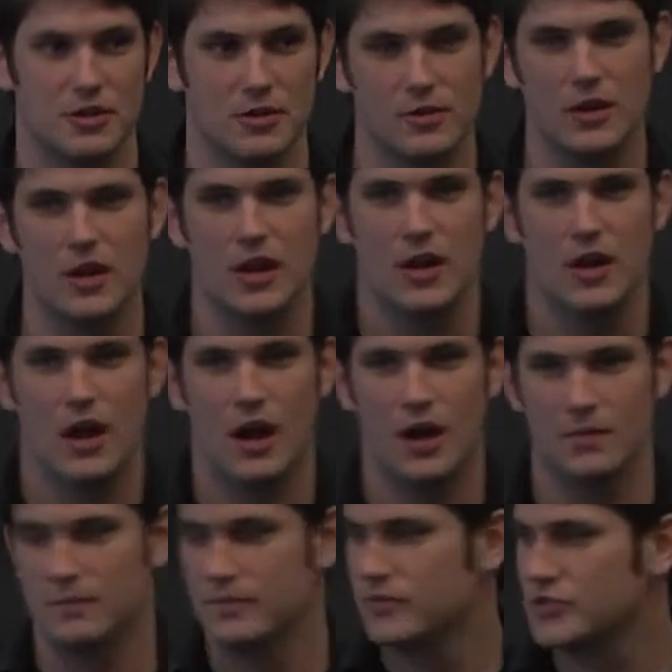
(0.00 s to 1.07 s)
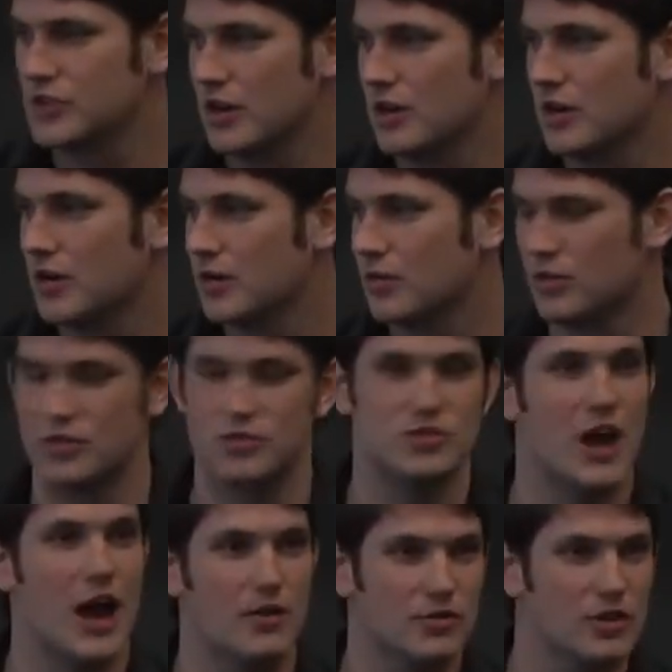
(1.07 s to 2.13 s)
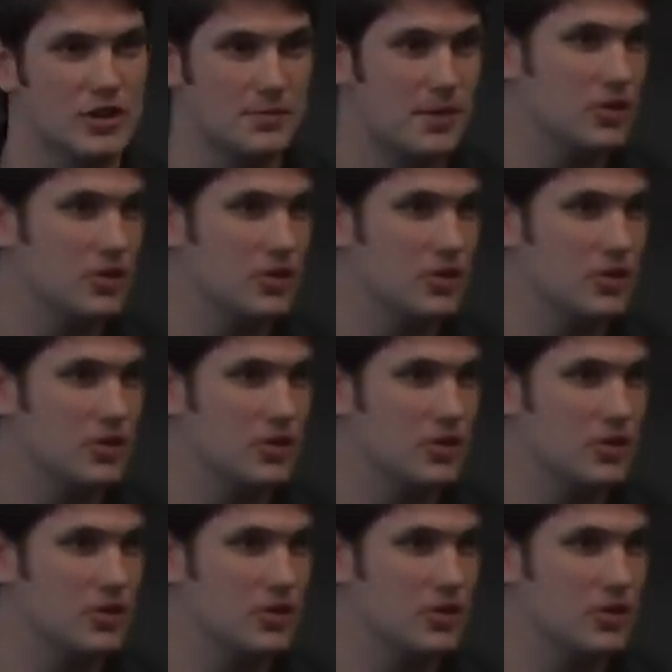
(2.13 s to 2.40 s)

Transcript: code. So there's not really